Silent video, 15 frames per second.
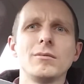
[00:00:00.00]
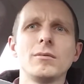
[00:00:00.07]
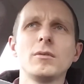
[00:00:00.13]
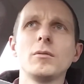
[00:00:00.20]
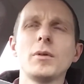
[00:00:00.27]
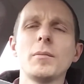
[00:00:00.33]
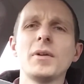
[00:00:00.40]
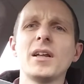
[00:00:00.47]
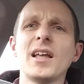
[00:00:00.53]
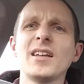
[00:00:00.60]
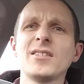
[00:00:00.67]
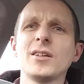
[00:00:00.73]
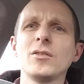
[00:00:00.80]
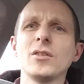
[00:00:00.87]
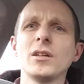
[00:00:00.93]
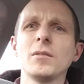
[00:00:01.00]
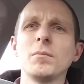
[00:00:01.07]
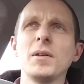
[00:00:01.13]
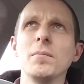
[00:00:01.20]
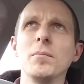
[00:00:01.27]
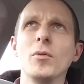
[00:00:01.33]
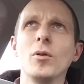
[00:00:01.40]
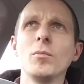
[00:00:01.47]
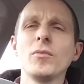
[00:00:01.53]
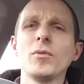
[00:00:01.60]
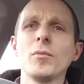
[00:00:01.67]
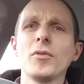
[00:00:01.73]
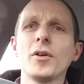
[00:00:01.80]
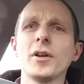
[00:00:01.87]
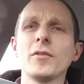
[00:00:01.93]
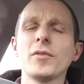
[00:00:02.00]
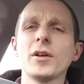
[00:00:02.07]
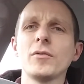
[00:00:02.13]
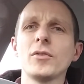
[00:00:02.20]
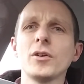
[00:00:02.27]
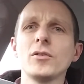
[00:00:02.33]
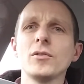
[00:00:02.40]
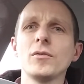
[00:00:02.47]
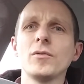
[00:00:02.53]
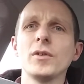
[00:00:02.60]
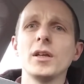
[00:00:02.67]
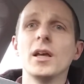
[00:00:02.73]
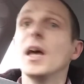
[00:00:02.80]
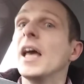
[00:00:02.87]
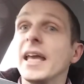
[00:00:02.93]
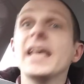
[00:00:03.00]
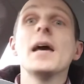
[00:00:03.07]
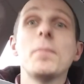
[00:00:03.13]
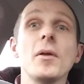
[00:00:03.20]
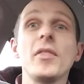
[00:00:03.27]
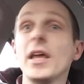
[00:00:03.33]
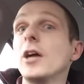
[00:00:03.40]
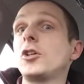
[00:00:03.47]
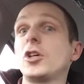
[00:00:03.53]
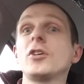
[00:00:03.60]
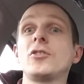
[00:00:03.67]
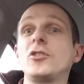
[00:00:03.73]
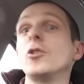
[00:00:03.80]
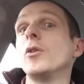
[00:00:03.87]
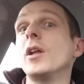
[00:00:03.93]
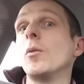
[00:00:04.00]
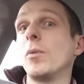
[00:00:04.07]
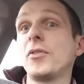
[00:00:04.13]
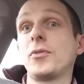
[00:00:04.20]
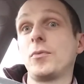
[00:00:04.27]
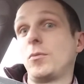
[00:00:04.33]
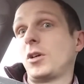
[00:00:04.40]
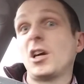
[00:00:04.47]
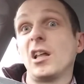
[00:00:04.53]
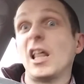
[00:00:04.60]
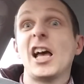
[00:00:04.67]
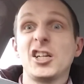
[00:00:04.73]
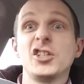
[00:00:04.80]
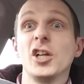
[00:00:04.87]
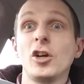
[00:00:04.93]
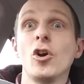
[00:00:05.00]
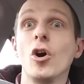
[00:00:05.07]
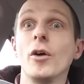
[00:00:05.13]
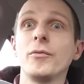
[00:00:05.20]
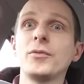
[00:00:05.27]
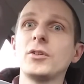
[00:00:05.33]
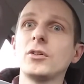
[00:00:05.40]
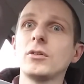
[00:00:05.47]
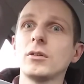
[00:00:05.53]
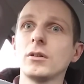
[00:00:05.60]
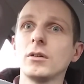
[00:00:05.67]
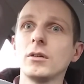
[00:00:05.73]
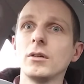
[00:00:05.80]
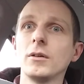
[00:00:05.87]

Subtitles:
Oh, wait a minute, that sounds like being bombed from 35,000 feet. Yeah, but they're just doing it with Kalashnikovs.